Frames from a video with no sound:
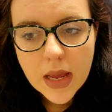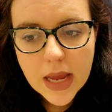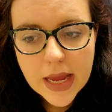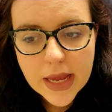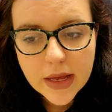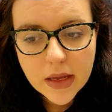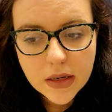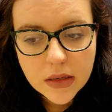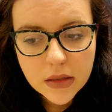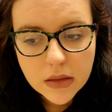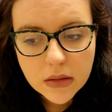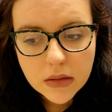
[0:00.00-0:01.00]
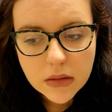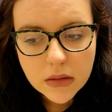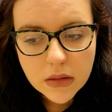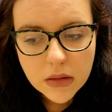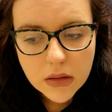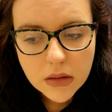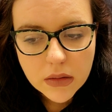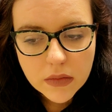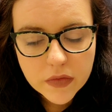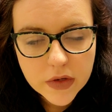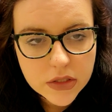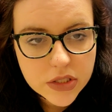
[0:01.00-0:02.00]
And
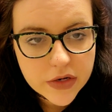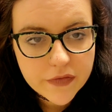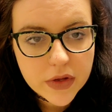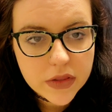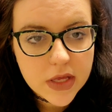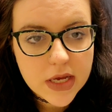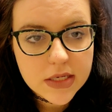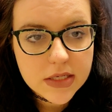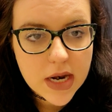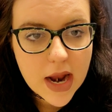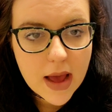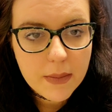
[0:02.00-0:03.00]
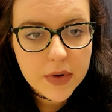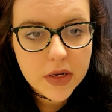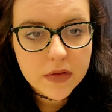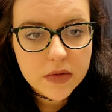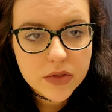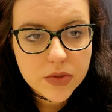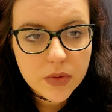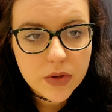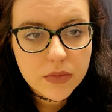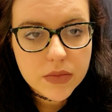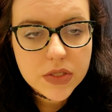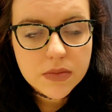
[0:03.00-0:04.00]
there's different things that happen in those
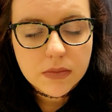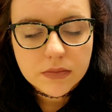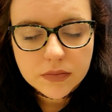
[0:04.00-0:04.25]
rooms.